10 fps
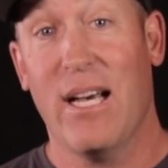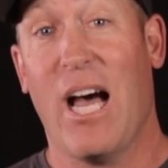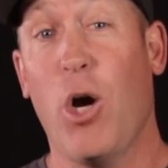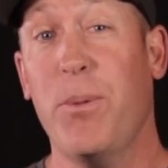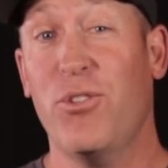
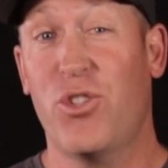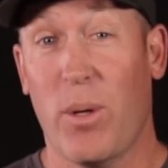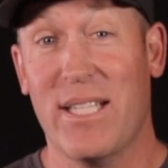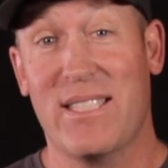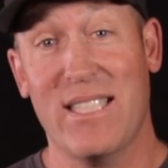I hope you
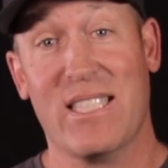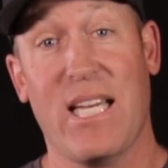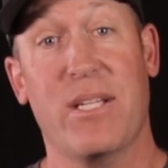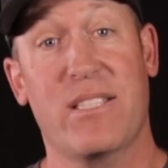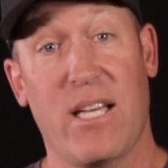join us this
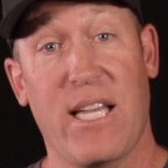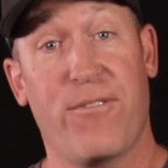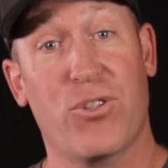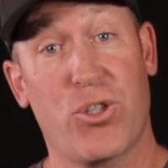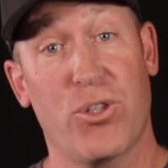coming Sunday
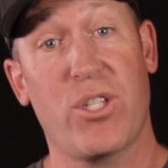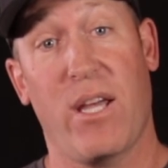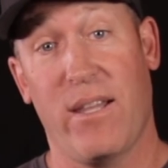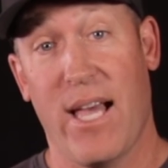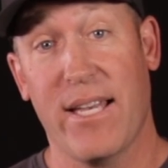for Church
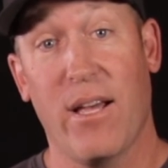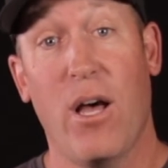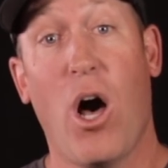Online.